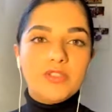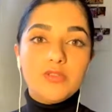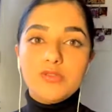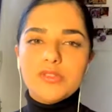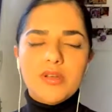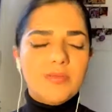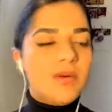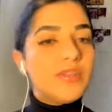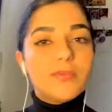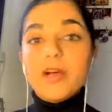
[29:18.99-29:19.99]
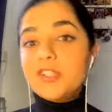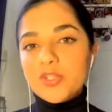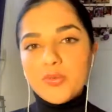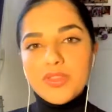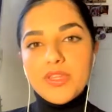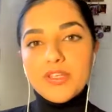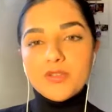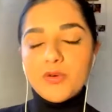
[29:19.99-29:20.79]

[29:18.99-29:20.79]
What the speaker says: to do some other project with it,